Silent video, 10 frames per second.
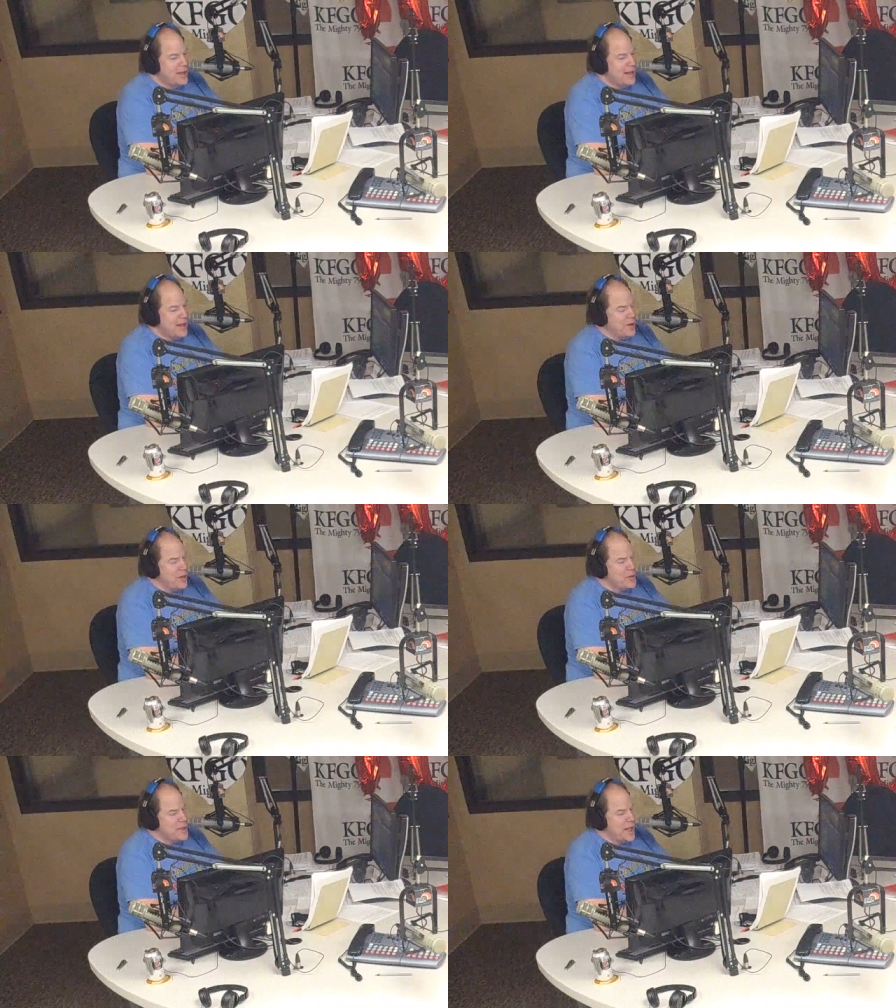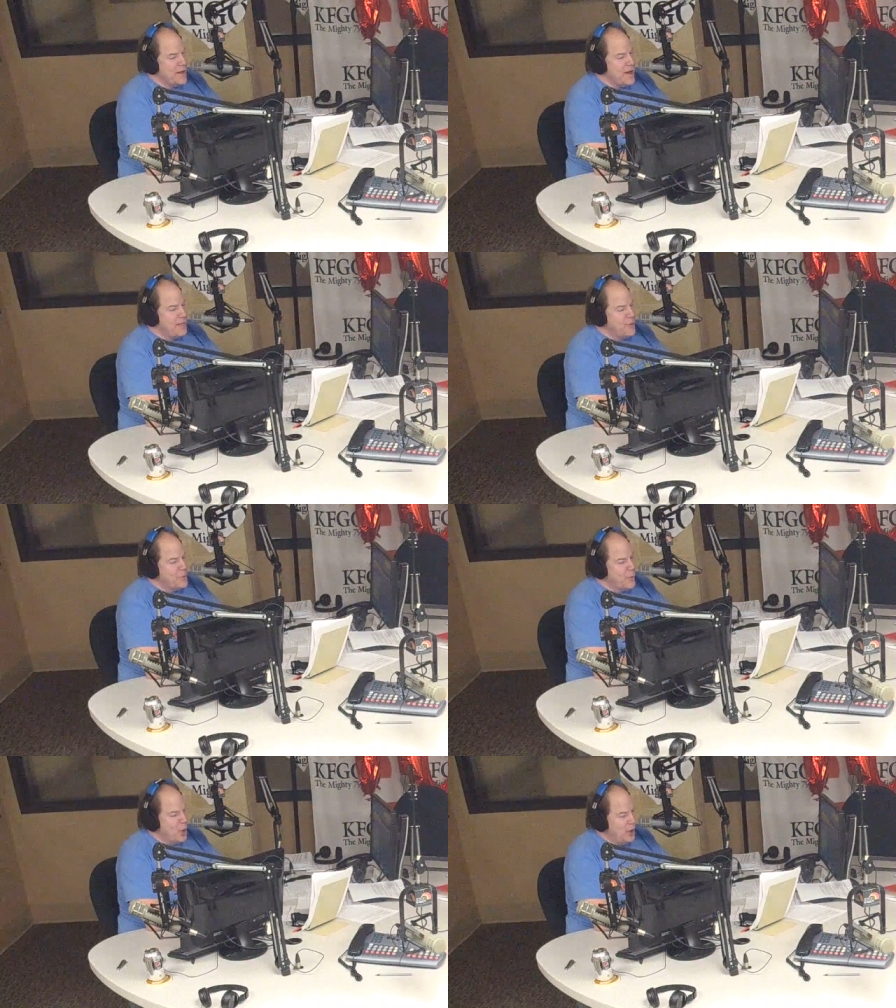On the other side of that
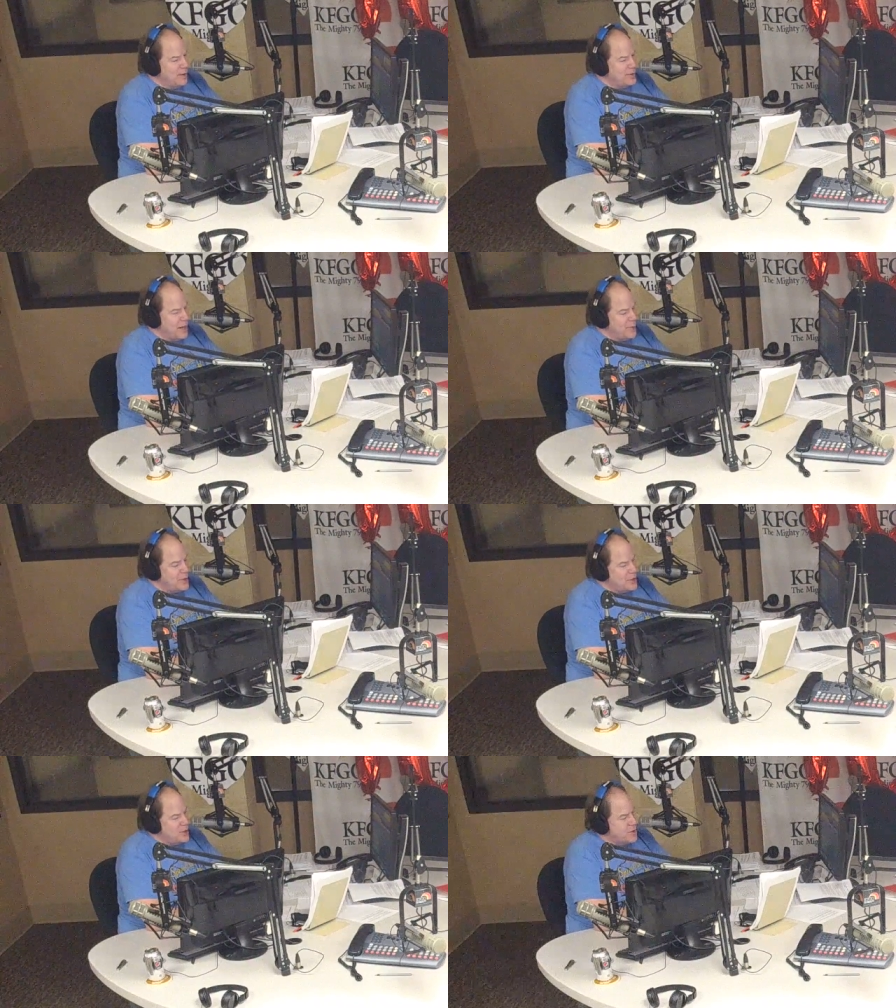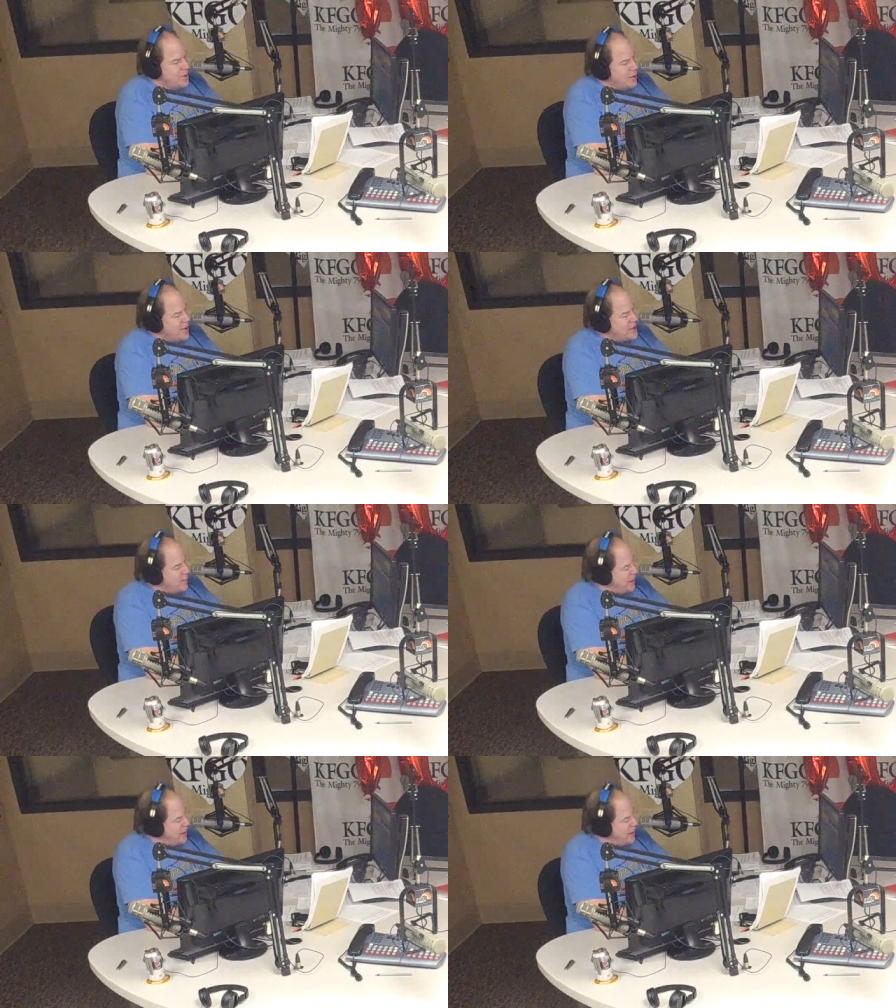football, Tommy Schuster has been